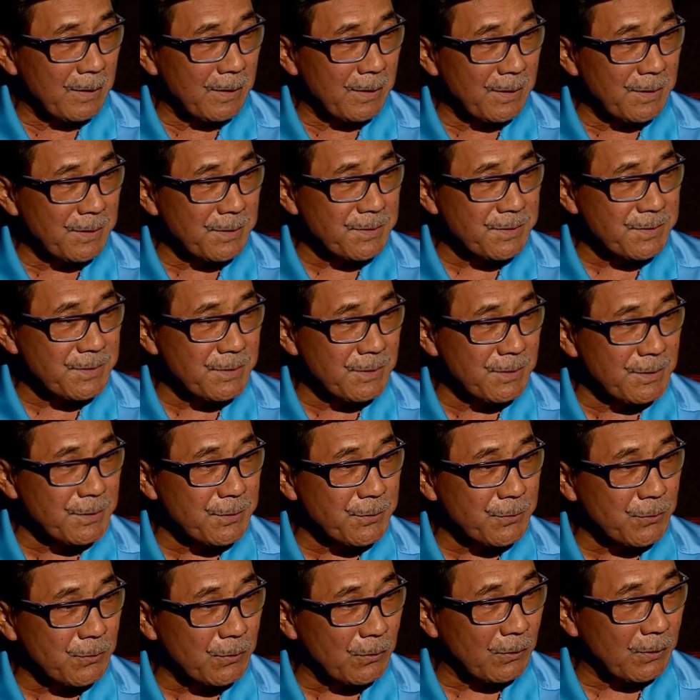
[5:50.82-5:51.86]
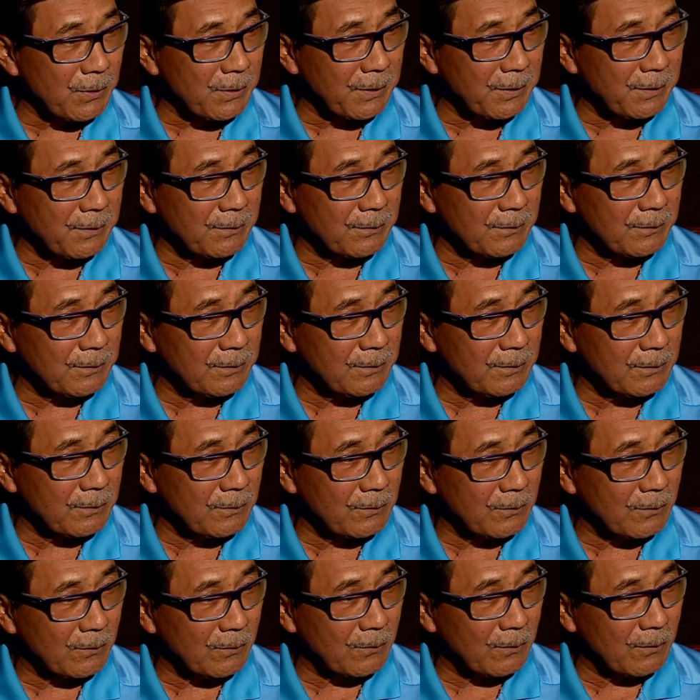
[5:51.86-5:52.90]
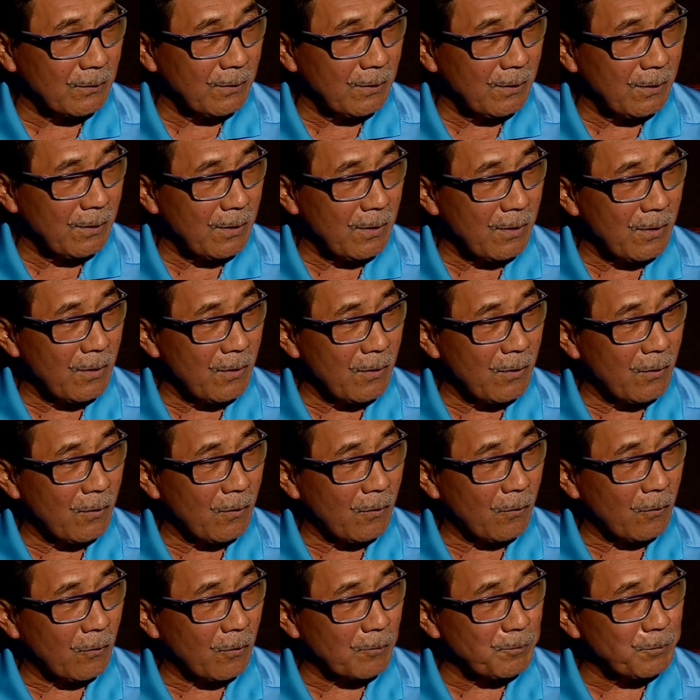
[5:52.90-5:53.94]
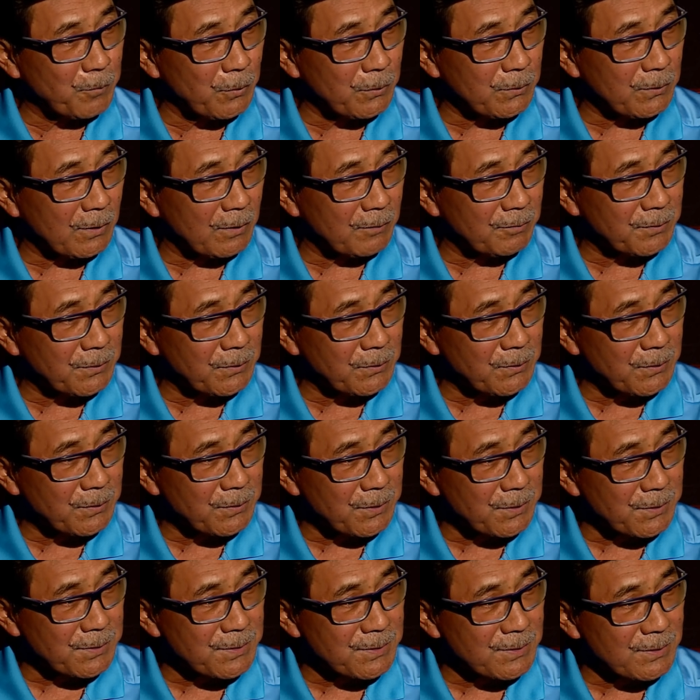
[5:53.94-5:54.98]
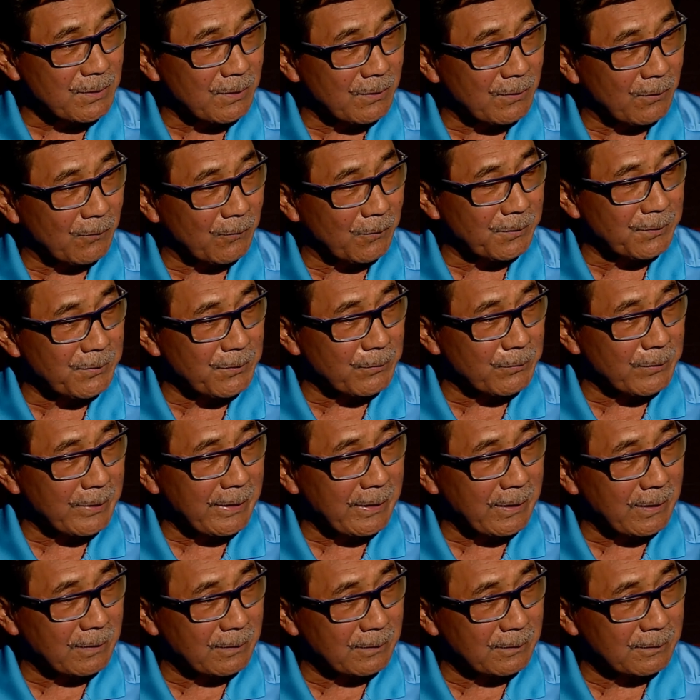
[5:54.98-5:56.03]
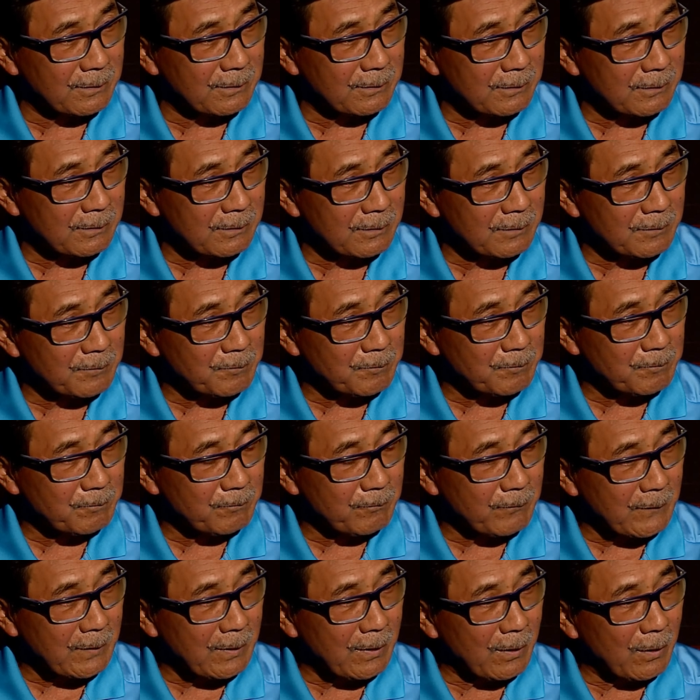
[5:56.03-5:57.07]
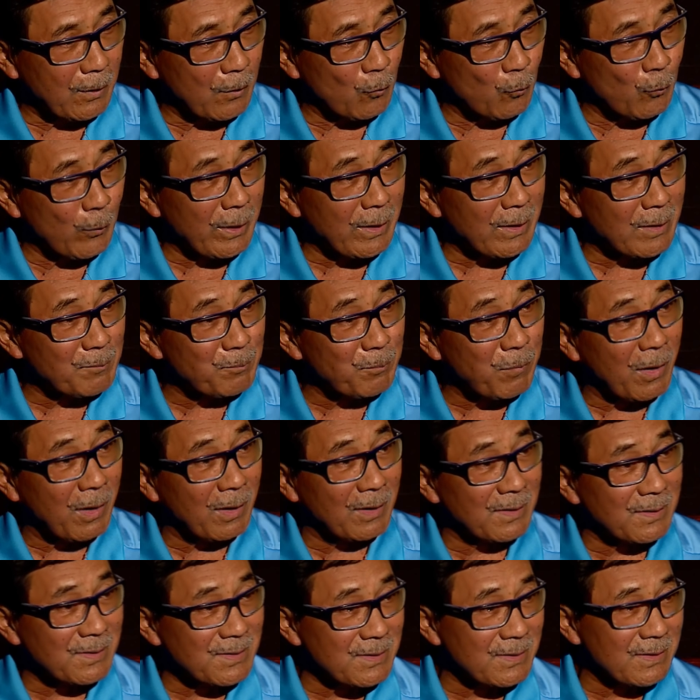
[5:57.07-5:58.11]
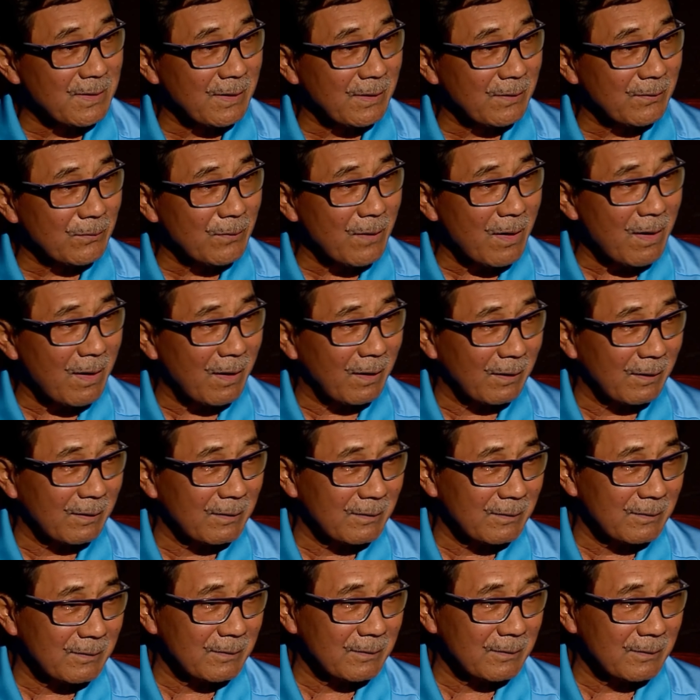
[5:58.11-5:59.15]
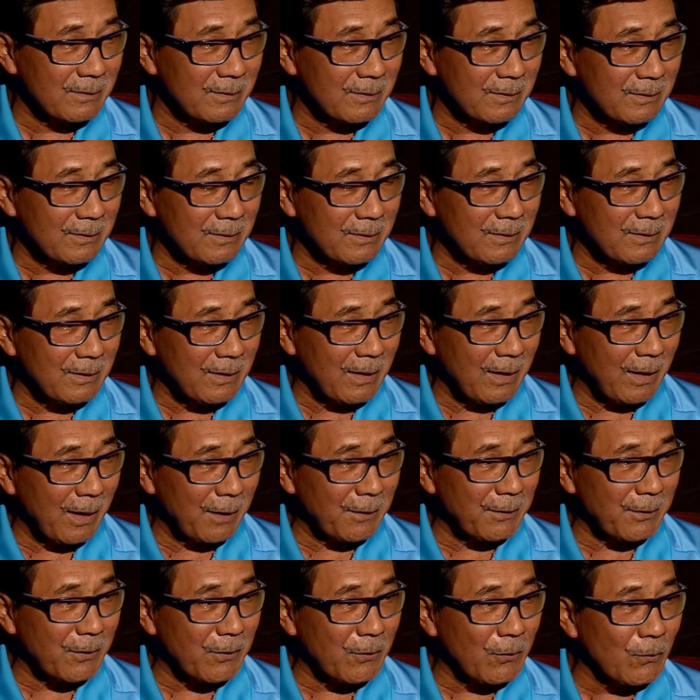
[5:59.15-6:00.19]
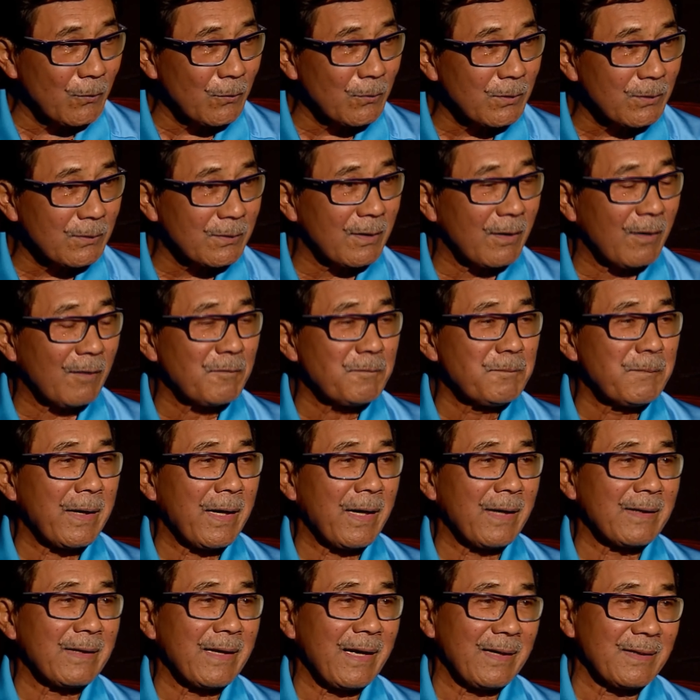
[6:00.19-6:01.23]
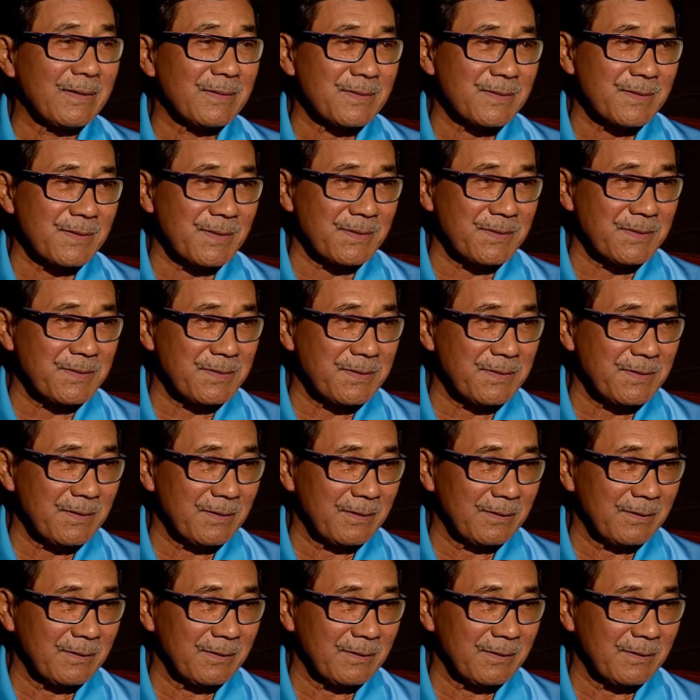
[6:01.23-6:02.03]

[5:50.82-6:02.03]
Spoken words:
is destroyed or put off course or derailed when the policies are wrong. And the core of my analysis